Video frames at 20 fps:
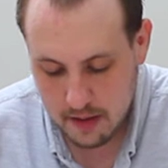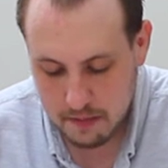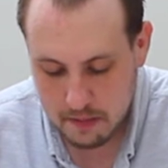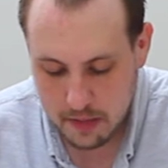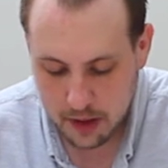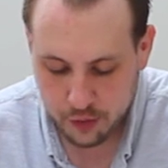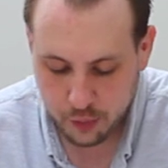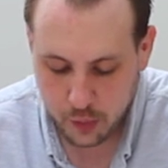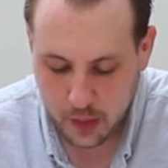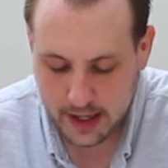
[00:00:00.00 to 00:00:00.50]

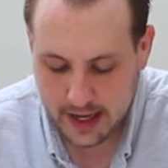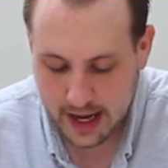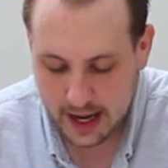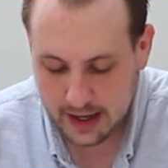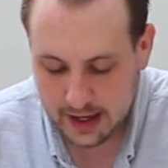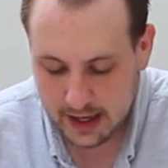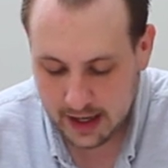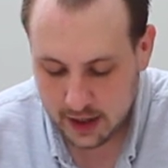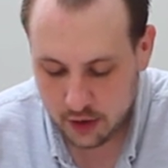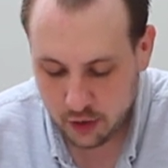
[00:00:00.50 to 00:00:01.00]

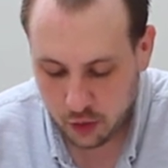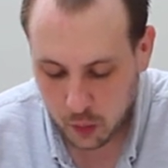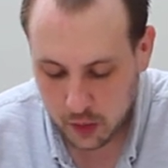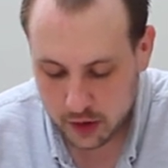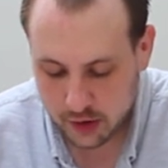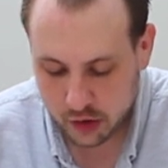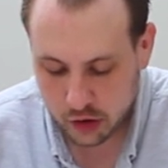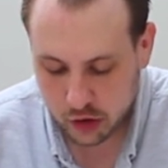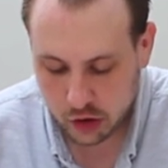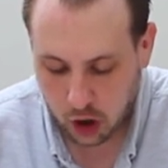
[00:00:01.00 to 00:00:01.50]
Mithridates
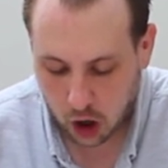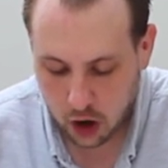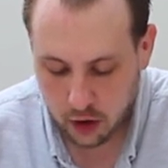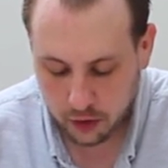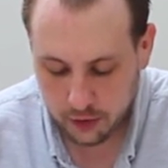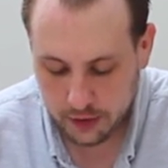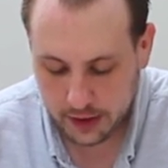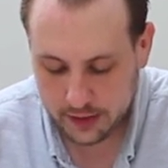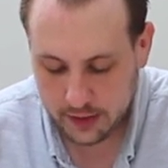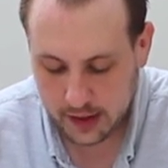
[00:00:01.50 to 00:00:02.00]
was
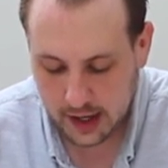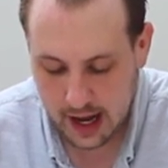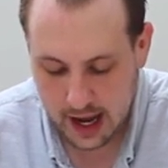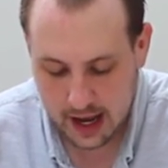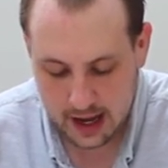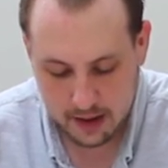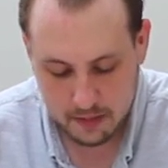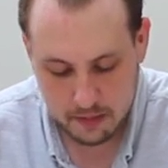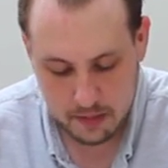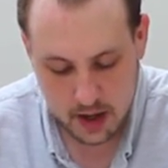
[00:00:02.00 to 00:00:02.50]
startled at the
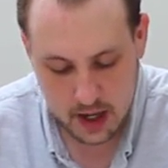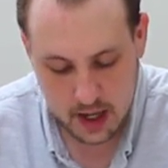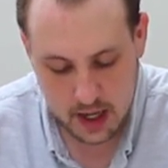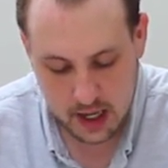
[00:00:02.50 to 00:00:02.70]
name.